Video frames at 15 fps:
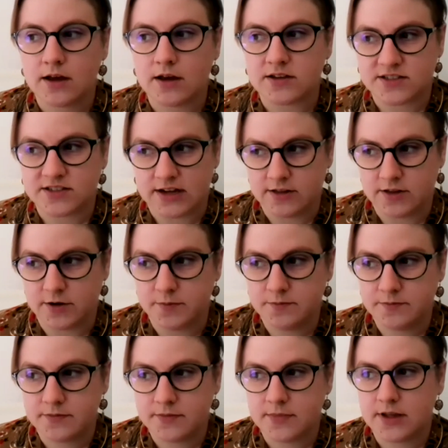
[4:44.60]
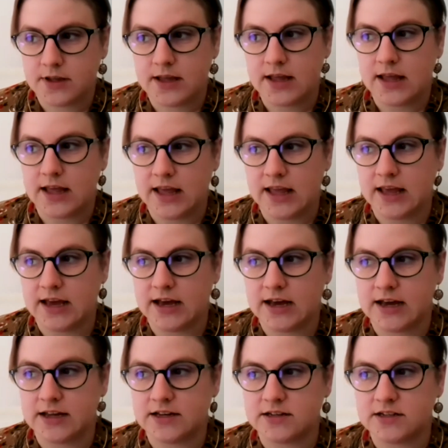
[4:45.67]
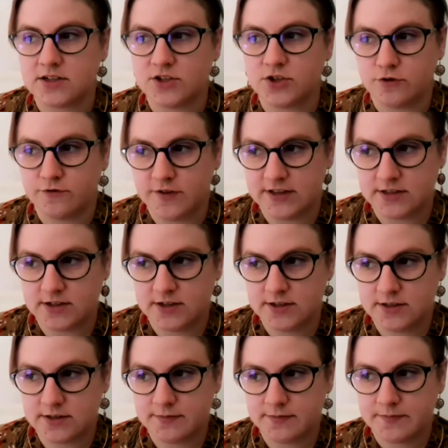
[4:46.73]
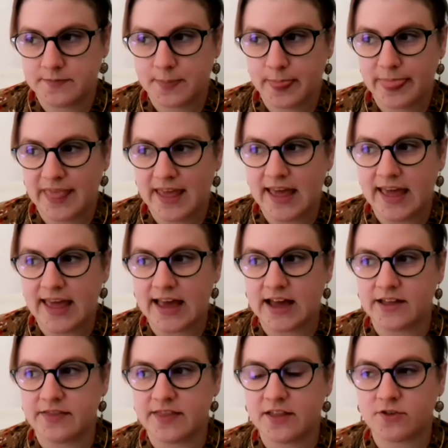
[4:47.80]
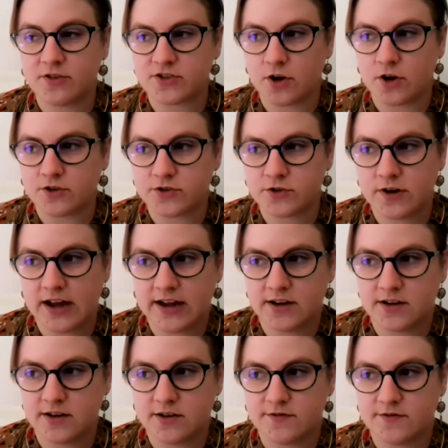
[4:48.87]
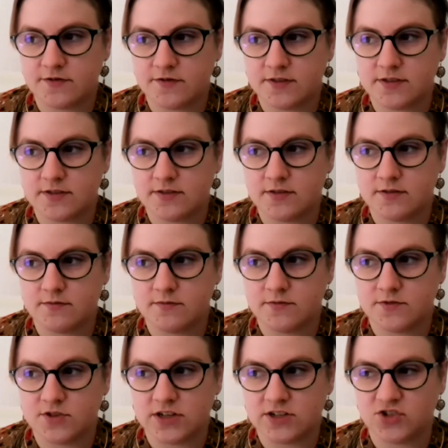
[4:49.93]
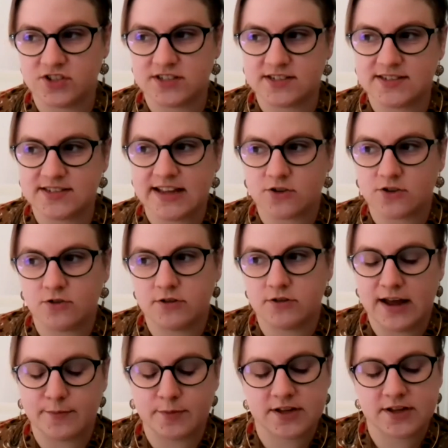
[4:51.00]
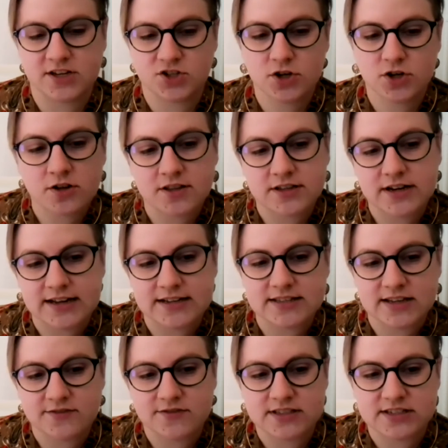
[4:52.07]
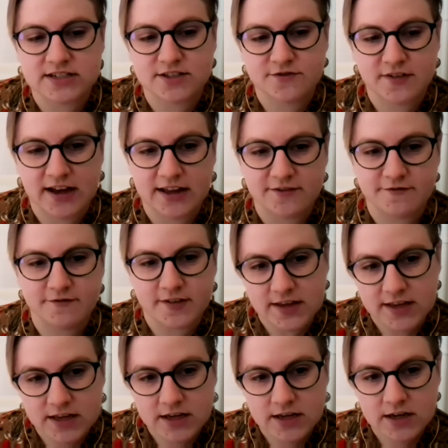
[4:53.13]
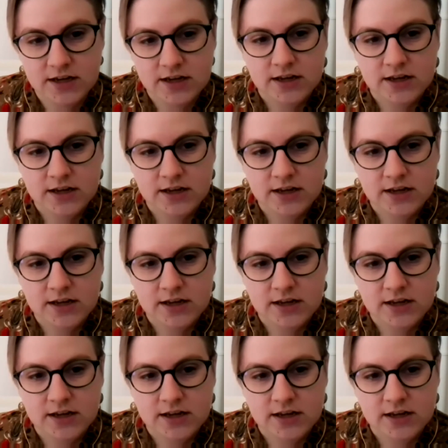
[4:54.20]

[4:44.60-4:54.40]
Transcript: asylum, and U visas. And then there's also it's just a standalone application called an I-765B,